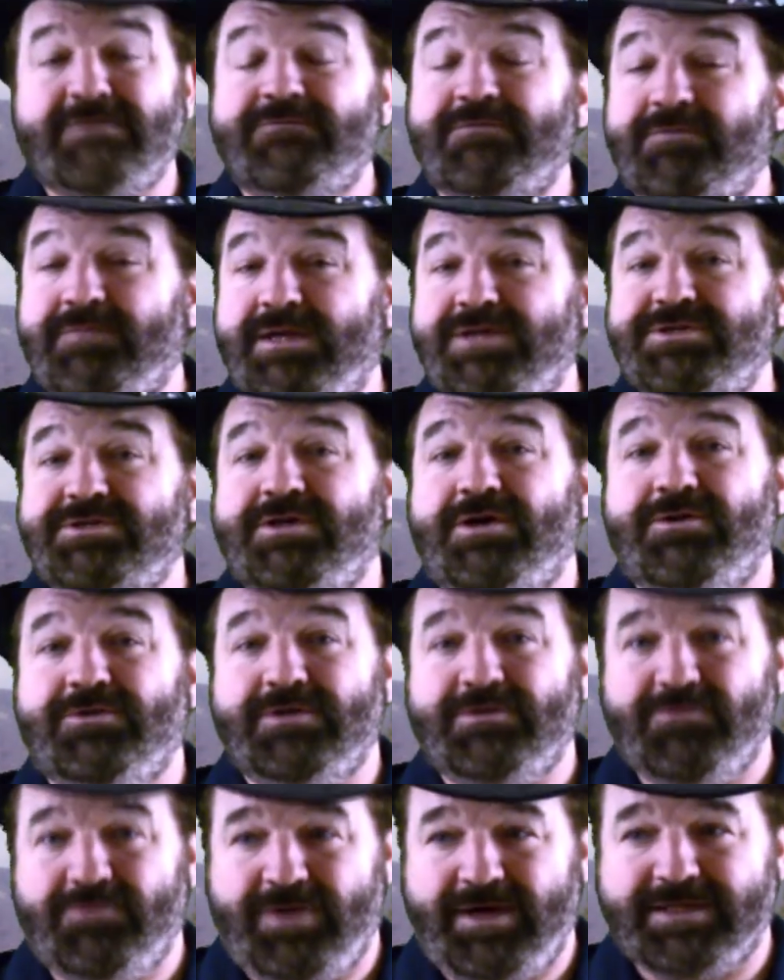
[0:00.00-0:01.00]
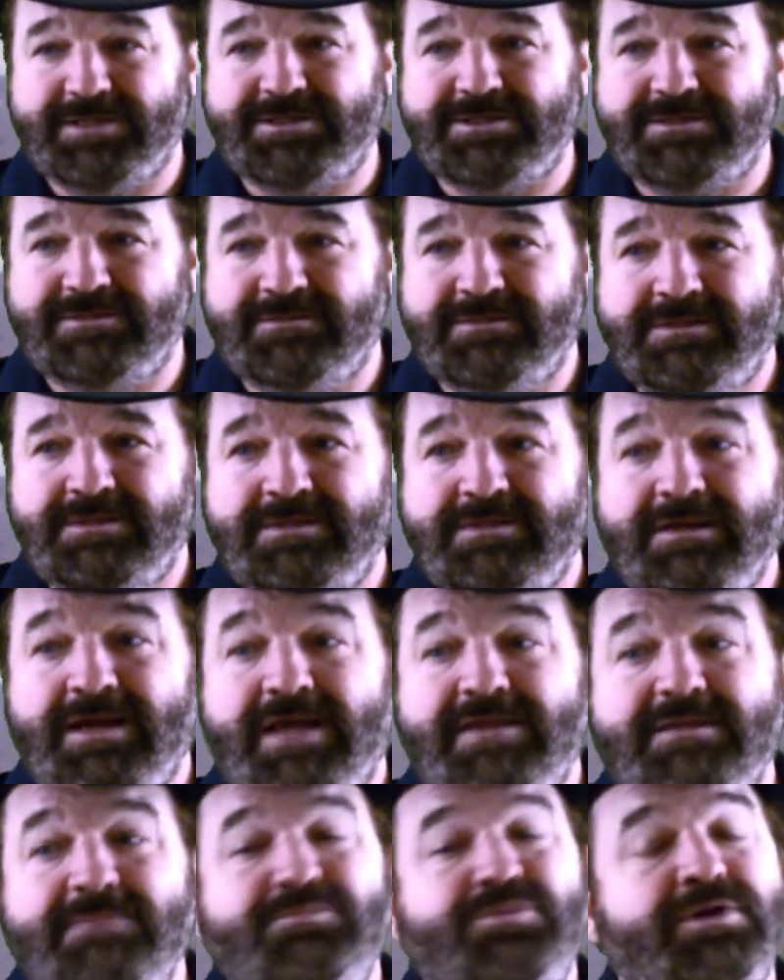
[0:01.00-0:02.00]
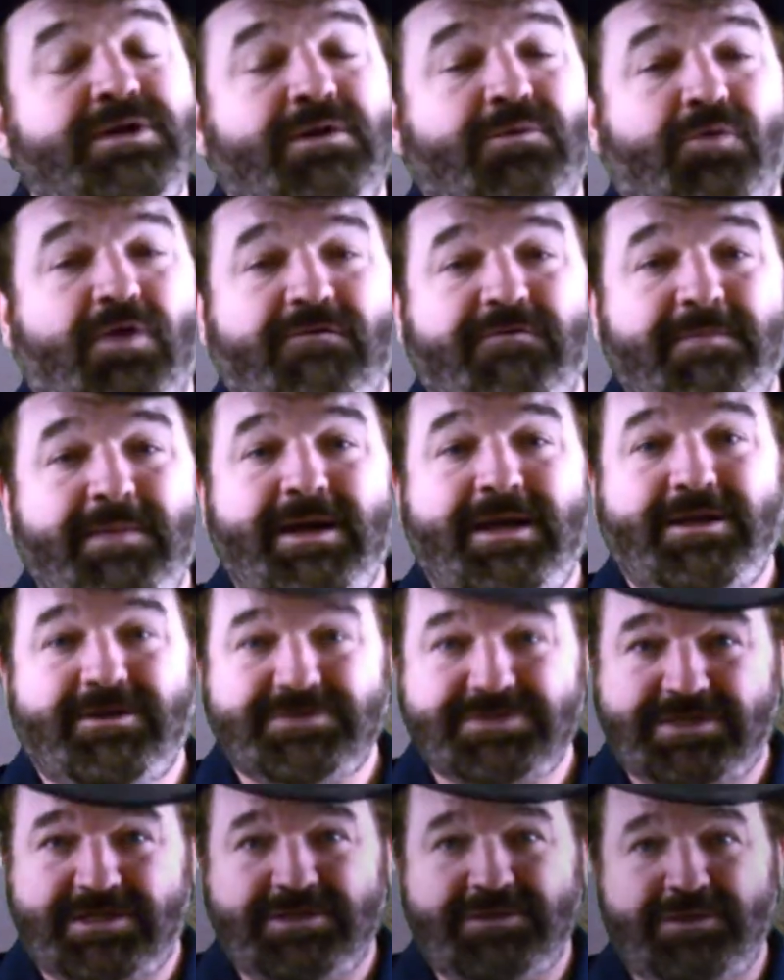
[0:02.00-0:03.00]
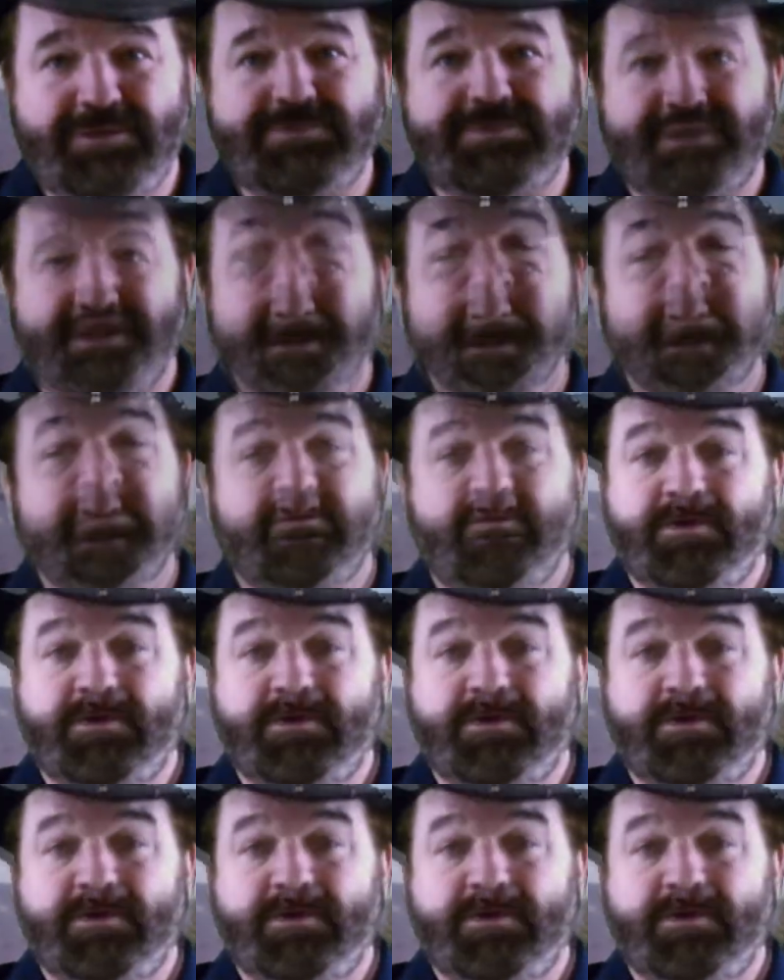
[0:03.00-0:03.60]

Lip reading: information only once, and then put it where everybody else can use it.